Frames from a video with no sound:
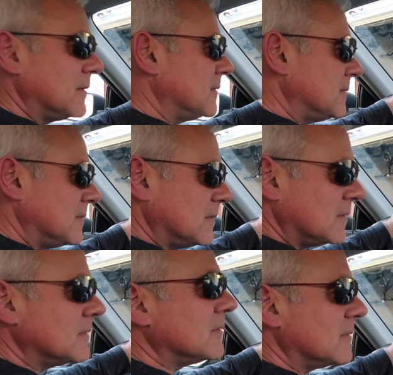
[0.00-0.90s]

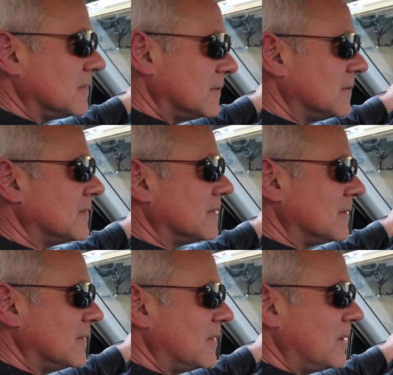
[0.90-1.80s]
gyros from
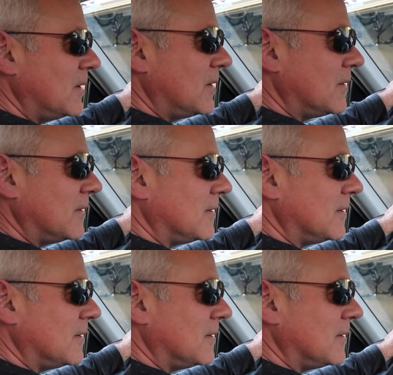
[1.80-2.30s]
this place. They have